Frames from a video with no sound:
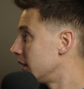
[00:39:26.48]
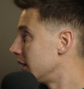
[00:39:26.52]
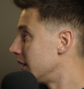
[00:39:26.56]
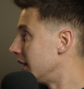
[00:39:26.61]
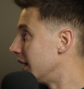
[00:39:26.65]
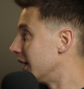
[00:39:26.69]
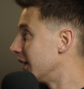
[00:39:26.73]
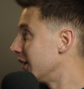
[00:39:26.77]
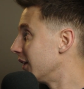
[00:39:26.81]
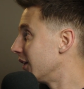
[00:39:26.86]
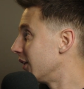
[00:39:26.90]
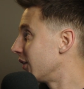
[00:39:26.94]

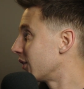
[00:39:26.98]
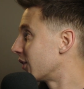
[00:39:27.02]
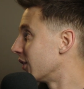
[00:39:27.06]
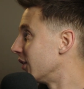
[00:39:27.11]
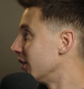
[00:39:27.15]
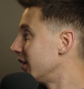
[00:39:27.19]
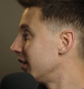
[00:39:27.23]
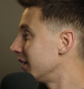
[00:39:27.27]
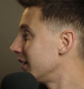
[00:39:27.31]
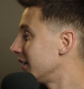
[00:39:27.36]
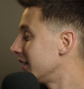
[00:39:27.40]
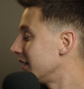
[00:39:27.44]
Yeah, all
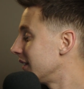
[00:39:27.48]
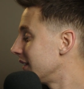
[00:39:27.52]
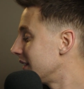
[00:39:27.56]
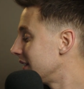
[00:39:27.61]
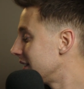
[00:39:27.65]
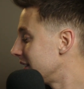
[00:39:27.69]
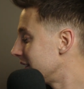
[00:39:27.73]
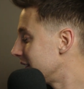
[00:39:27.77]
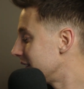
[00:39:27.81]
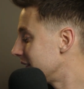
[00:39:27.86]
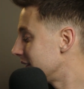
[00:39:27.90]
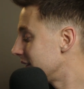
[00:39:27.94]
good.
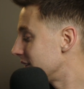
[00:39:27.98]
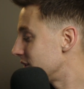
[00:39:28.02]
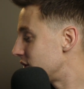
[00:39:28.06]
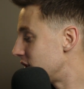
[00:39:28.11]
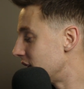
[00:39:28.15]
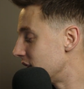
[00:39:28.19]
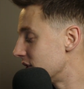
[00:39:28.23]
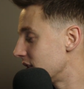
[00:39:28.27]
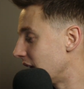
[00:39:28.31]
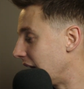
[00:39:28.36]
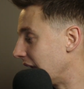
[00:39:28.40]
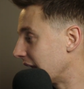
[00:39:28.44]

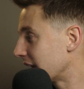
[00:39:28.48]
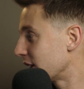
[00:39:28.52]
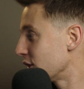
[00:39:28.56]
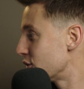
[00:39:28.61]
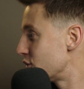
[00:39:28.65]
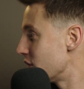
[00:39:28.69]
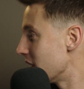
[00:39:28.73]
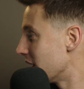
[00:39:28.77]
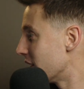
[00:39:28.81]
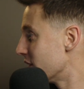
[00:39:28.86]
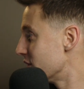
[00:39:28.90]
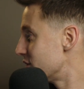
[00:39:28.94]
Cheers. I like your
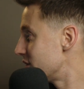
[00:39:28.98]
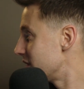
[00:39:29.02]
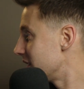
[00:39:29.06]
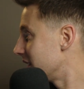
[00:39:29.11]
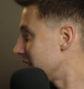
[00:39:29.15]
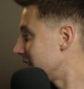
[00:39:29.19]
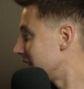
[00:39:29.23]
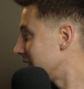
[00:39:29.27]
trainers.